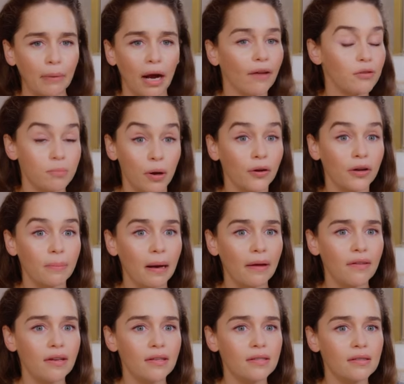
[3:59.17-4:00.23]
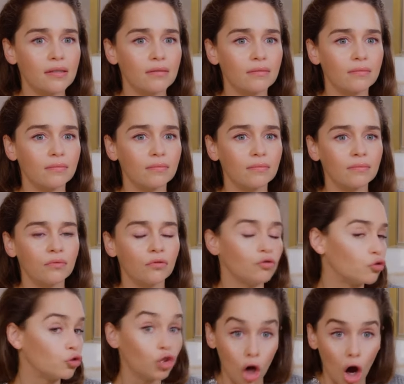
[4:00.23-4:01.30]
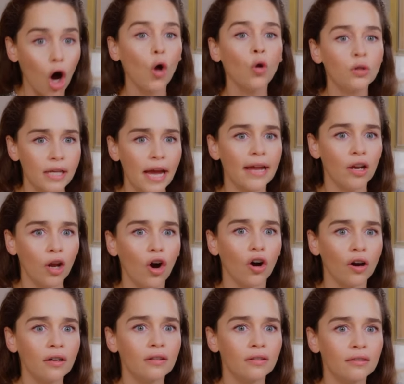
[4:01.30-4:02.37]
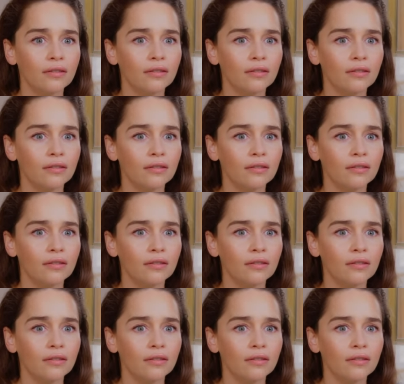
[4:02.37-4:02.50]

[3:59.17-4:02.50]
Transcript: I've spoken about this the whole day long.